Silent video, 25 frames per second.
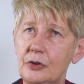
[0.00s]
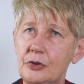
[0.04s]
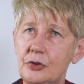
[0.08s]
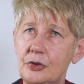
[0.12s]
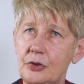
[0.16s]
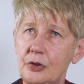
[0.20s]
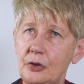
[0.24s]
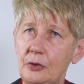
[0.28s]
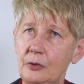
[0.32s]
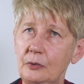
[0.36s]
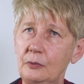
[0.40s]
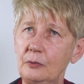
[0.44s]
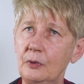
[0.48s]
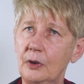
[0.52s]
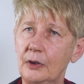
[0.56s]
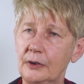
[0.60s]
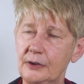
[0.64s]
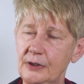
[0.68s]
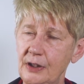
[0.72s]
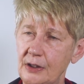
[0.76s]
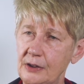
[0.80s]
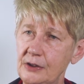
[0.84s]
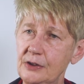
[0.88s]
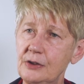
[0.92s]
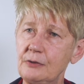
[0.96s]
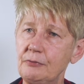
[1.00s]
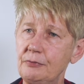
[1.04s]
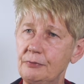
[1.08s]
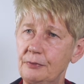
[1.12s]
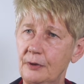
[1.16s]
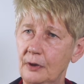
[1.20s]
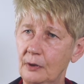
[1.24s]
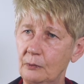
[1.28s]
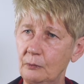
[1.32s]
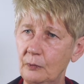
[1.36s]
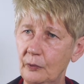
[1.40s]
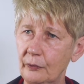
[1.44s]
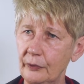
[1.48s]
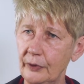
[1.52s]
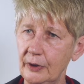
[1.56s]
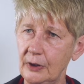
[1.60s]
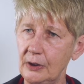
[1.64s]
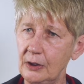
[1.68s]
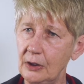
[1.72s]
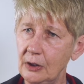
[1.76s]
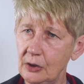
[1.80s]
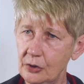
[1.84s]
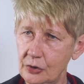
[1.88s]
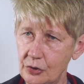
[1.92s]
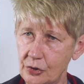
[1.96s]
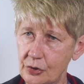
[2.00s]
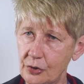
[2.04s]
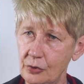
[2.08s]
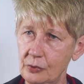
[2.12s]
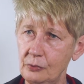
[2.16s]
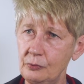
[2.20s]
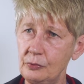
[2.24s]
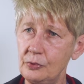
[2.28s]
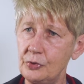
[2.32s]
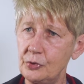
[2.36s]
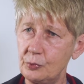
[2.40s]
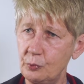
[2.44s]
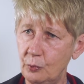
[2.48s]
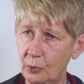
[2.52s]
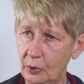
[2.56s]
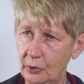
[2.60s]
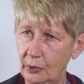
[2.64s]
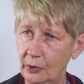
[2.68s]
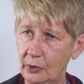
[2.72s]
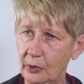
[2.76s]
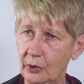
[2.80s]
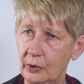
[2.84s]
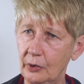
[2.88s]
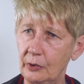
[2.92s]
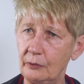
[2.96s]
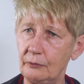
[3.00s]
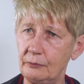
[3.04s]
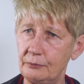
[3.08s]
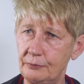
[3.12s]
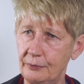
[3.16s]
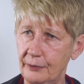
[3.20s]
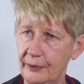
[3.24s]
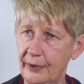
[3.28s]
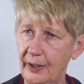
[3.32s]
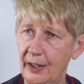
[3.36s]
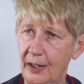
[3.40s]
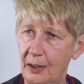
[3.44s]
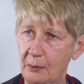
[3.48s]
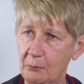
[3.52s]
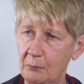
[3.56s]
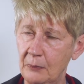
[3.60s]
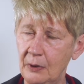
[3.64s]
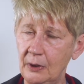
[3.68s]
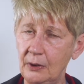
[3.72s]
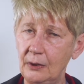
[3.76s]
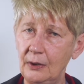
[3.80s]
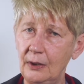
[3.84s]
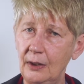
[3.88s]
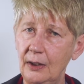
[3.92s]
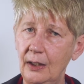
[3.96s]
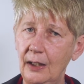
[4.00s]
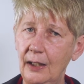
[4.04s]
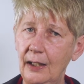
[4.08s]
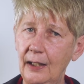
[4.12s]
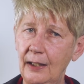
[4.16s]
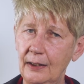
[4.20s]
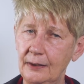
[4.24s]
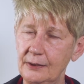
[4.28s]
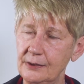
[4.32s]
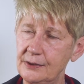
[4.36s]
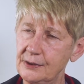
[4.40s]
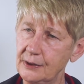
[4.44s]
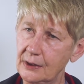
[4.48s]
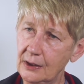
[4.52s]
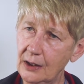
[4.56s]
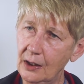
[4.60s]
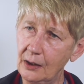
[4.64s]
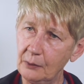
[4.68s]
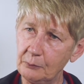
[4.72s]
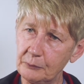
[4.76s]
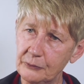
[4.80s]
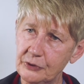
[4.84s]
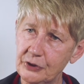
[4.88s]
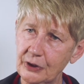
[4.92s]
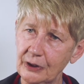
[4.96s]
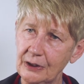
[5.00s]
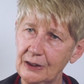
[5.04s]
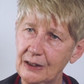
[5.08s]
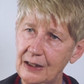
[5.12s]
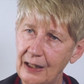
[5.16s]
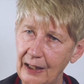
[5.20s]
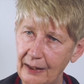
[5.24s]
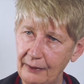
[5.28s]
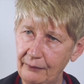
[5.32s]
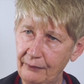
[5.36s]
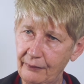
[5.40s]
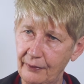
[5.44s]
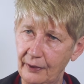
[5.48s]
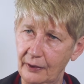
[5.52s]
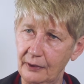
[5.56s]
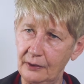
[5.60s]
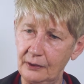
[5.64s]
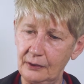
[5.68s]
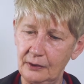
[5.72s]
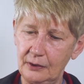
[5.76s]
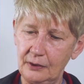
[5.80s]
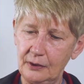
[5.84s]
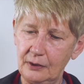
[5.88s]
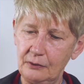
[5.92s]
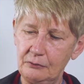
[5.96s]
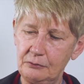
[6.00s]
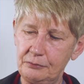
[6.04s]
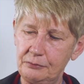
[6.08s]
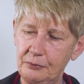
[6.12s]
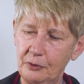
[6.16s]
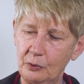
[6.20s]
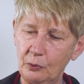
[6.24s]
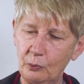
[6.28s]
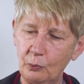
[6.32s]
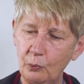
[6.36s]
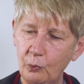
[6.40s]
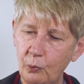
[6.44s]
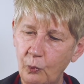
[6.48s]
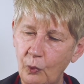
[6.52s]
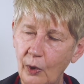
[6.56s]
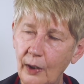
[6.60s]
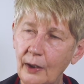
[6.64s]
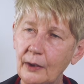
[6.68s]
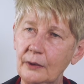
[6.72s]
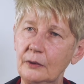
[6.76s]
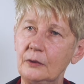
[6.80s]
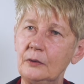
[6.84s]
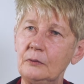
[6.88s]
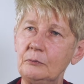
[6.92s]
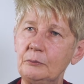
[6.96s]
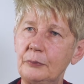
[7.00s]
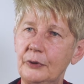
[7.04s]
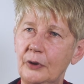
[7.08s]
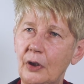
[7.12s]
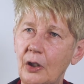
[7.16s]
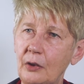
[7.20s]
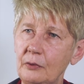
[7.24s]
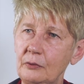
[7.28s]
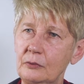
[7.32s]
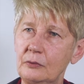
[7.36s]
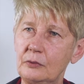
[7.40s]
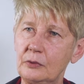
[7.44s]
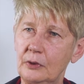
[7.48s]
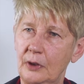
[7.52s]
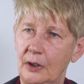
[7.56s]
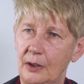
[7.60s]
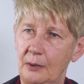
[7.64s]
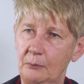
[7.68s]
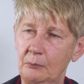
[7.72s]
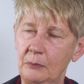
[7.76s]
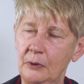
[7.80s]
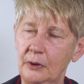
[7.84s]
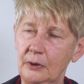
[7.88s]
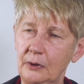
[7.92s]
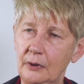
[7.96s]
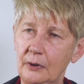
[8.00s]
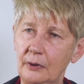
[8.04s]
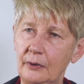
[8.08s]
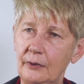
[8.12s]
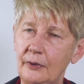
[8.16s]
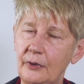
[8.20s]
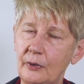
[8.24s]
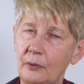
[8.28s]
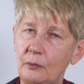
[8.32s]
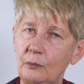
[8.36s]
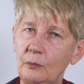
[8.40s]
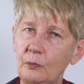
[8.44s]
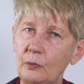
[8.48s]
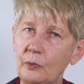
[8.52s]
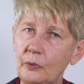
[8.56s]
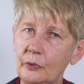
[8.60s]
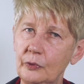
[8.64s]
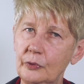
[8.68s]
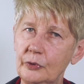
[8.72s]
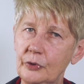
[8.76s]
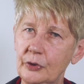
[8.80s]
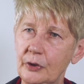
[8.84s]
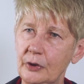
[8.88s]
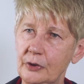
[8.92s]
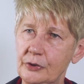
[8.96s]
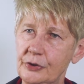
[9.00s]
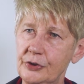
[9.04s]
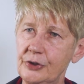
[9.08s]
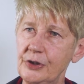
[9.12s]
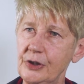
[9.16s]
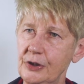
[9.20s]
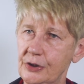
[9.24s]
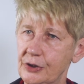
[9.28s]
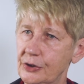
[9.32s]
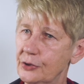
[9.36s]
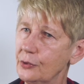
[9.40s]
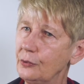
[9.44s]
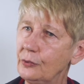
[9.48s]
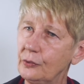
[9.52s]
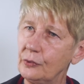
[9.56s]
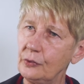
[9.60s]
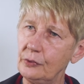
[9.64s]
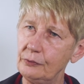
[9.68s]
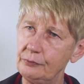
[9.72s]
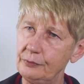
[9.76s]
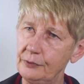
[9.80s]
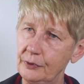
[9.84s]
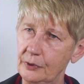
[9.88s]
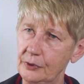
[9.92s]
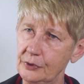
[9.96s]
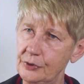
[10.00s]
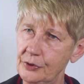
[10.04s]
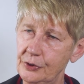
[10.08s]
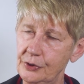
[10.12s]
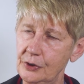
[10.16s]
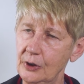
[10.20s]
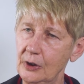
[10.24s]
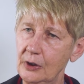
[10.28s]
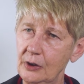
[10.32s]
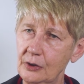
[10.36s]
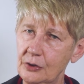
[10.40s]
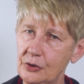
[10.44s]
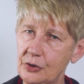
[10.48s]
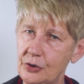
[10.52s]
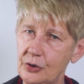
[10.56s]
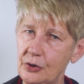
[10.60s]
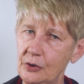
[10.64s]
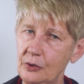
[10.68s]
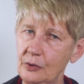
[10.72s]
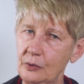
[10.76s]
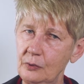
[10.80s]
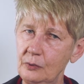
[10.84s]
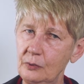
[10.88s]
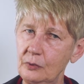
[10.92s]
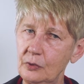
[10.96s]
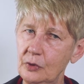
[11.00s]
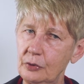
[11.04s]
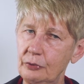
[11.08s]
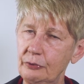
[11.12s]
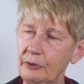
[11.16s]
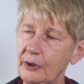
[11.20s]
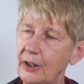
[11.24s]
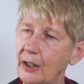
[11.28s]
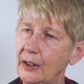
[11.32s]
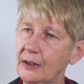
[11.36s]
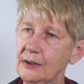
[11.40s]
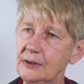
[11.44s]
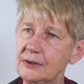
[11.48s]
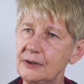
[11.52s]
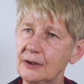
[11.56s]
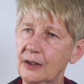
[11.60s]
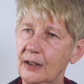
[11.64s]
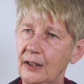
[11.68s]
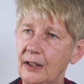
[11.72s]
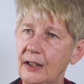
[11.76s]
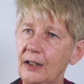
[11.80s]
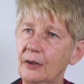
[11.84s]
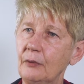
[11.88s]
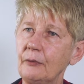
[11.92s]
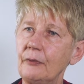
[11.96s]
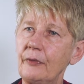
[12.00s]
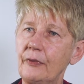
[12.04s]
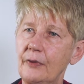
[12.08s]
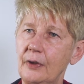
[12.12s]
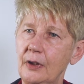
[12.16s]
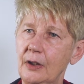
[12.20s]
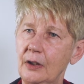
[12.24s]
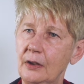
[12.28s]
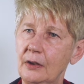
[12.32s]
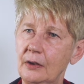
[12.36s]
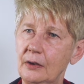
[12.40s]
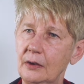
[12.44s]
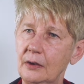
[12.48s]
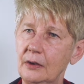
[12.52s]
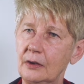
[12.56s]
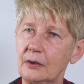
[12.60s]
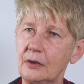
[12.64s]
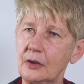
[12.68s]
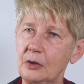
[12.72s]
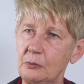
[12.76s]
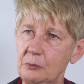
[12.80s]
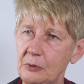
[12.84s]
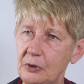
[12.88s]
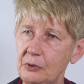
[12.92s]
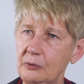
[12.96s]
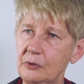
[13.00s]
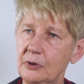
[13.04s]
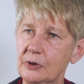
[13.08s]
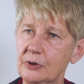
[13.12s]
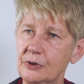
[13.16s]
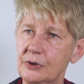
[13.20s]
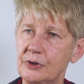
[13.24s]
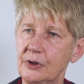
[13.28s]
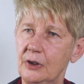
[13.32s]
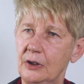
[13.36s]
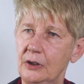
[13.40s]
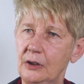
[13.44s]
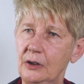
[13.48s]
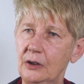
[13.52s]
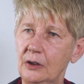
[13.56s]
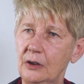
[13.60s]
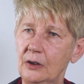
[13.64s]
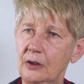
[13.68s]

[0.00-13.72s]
to identify what the issues were for them and to come together for one programme that would assist all of us to create a healthier community.